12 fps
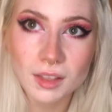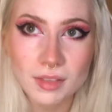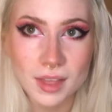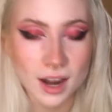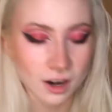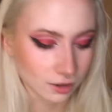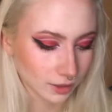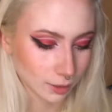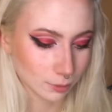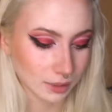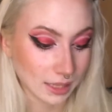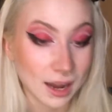they're
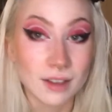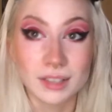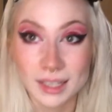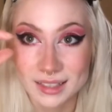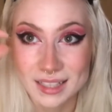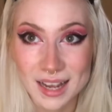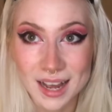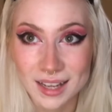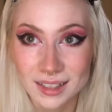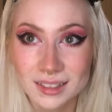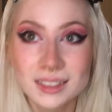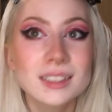like really heavy at the
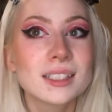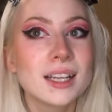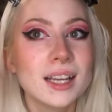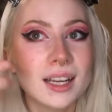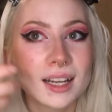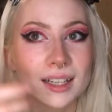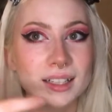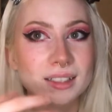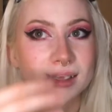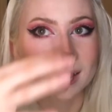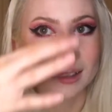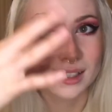end, and
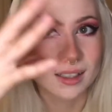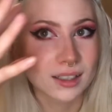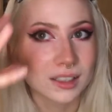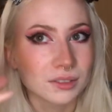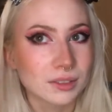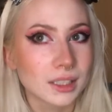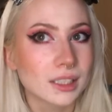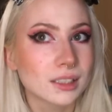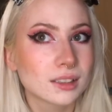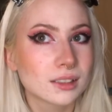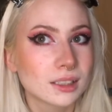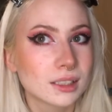I like that kind of like